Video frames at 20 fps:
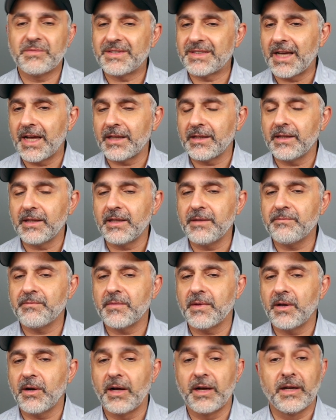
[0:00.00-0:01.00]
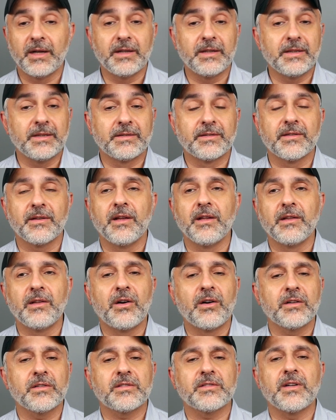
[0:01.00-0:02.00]
sadly. Uh, it's a uh,
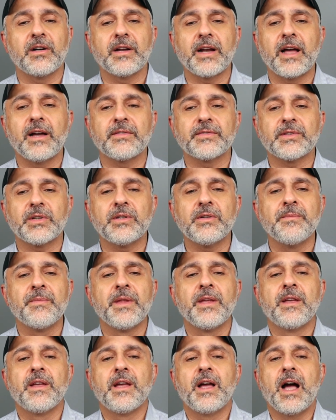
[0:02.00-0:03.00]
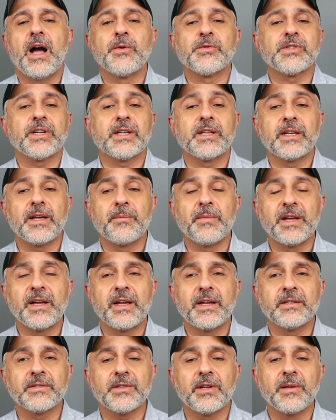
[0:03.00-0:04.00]
long sought after. I wish I can get my
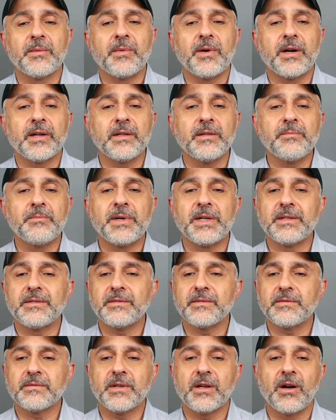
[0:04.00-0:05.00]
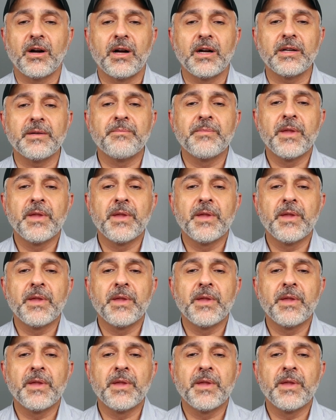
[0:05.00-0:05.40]
hands on a bottle, but gone.